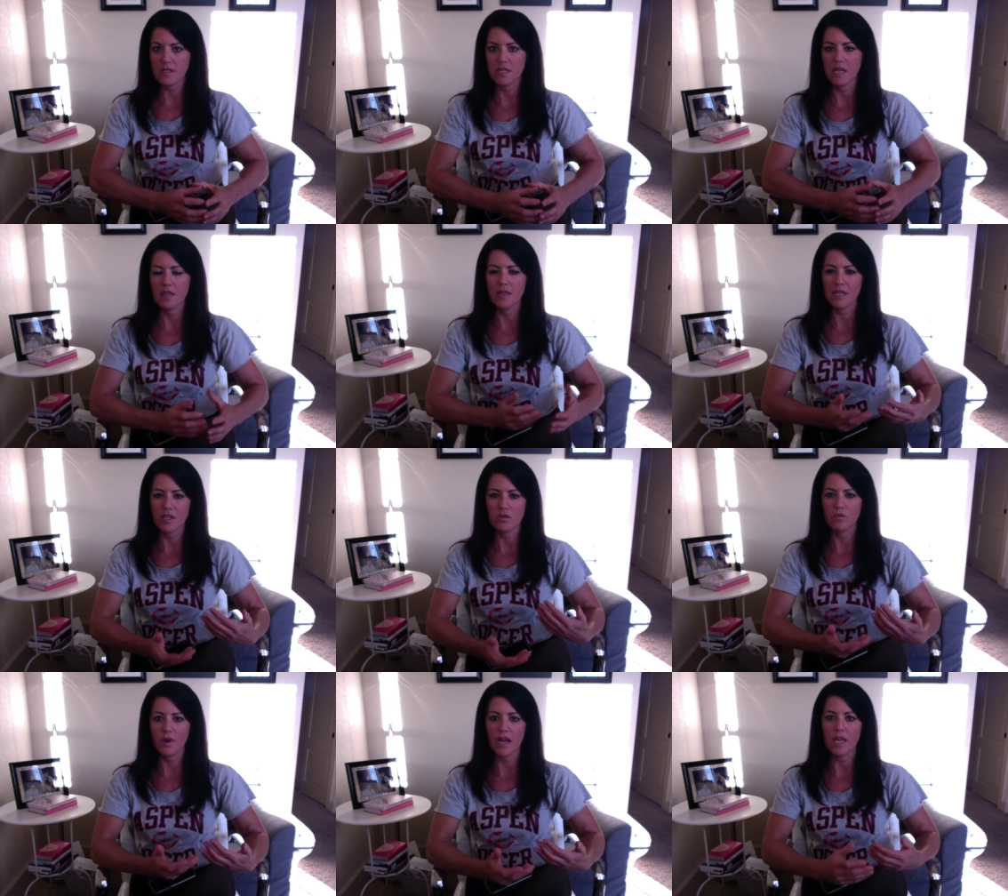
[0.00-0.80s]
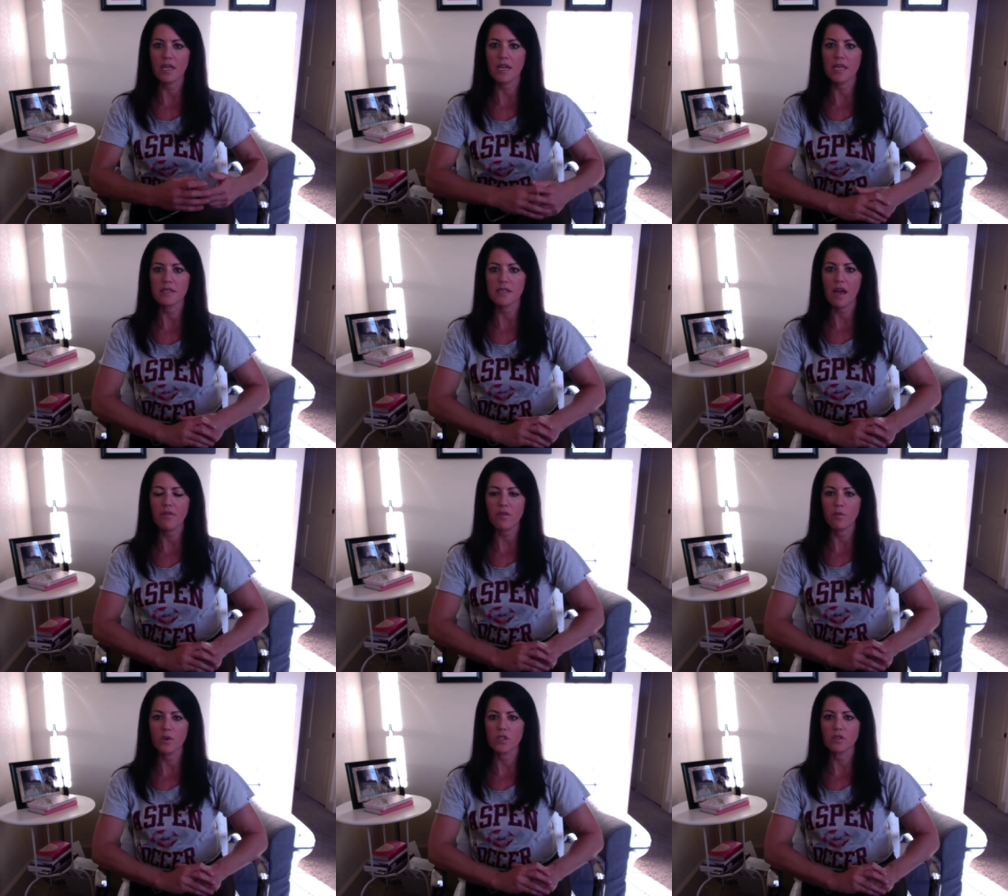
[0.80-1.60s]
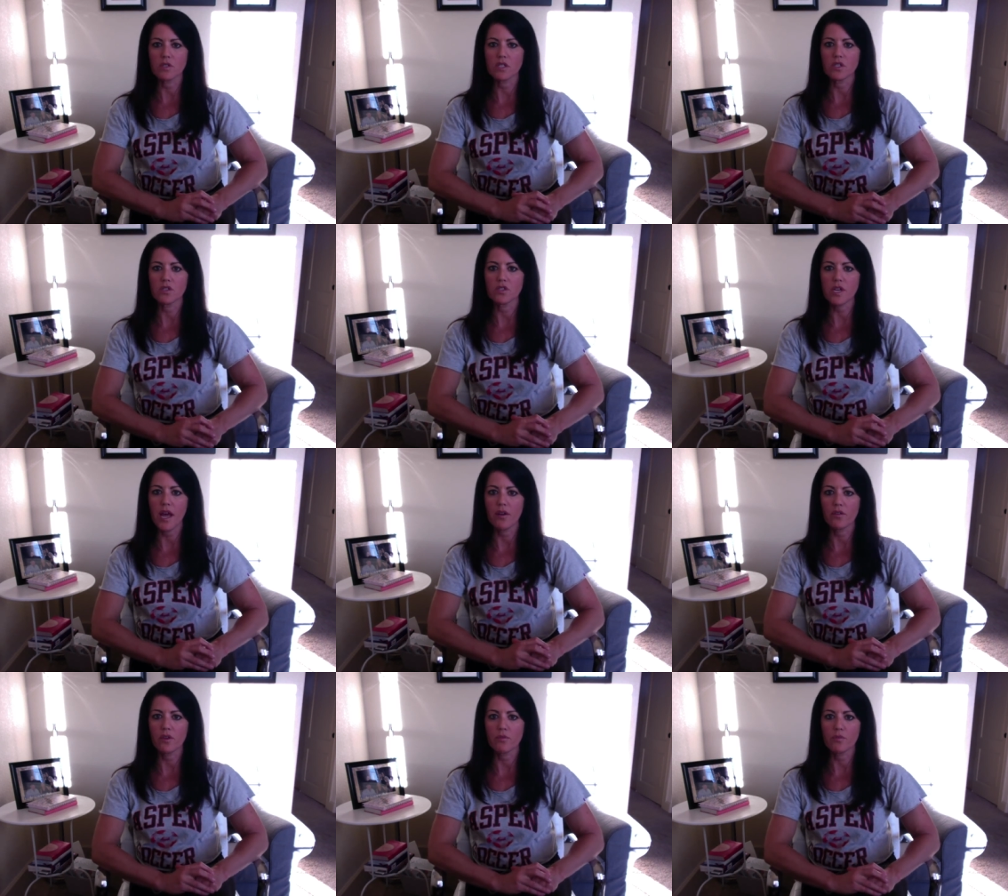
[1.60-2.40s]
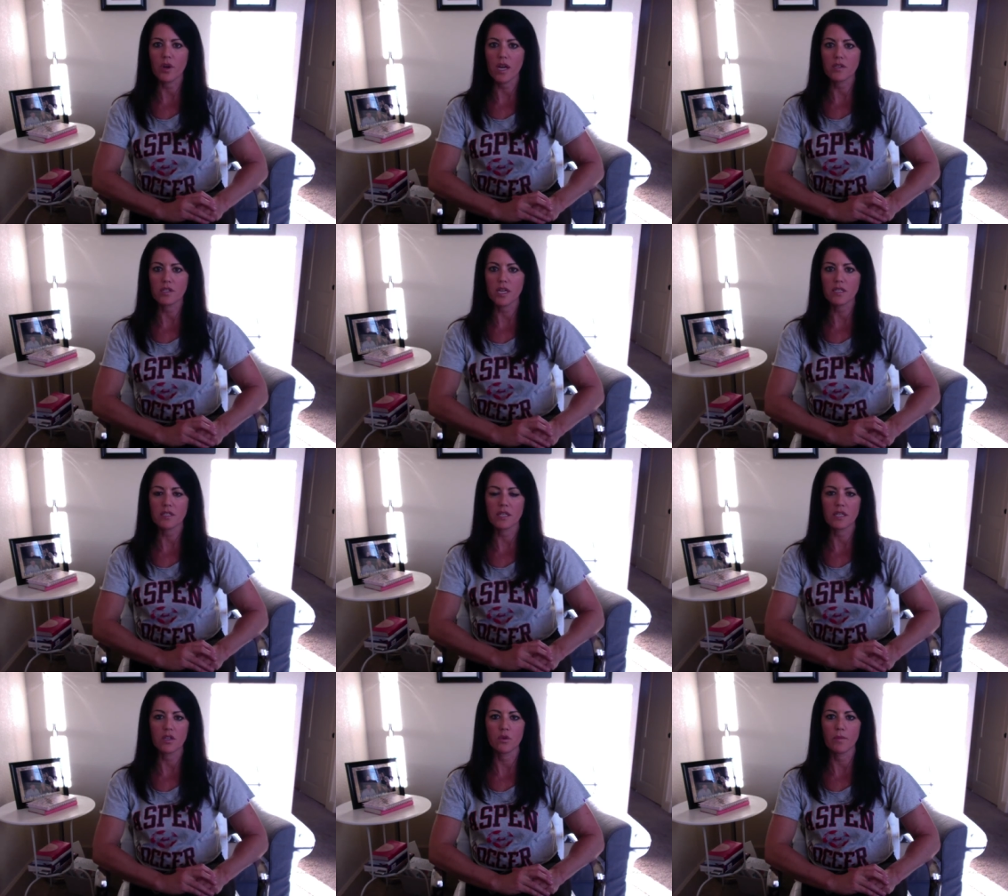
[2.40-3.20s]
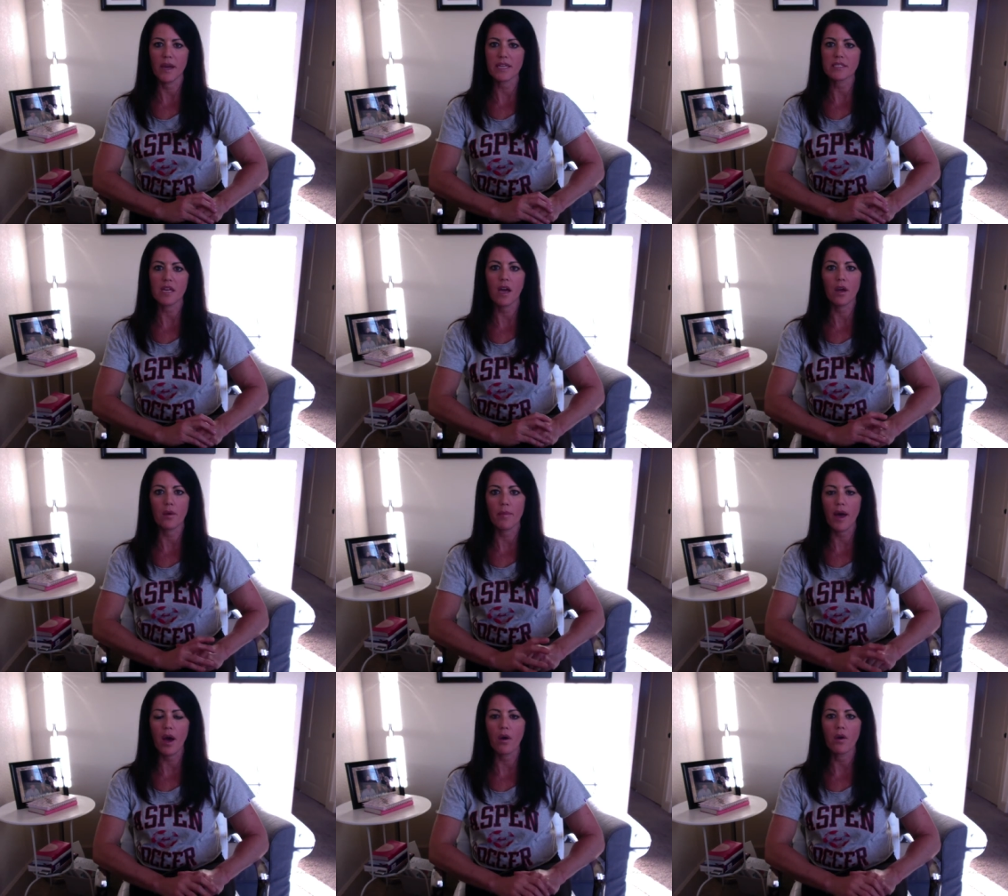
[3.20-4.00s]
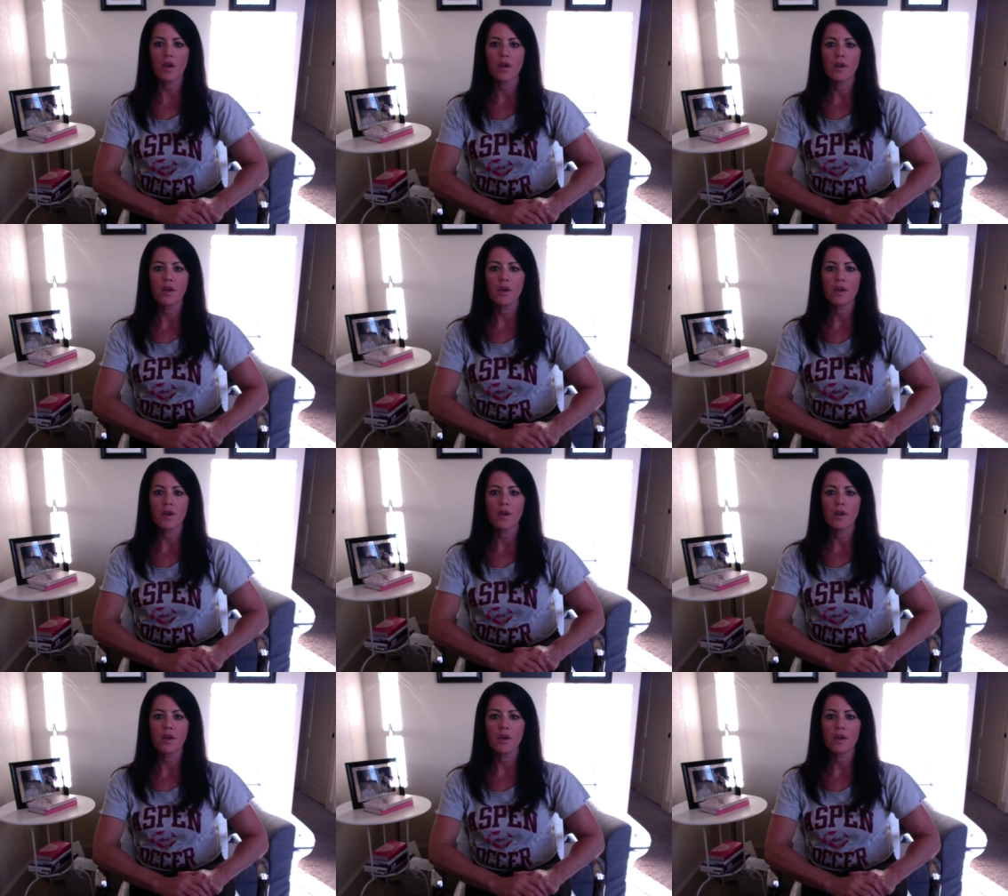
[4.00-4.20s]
And I think you recognize that from when you did your childhood project. Like you might talk about,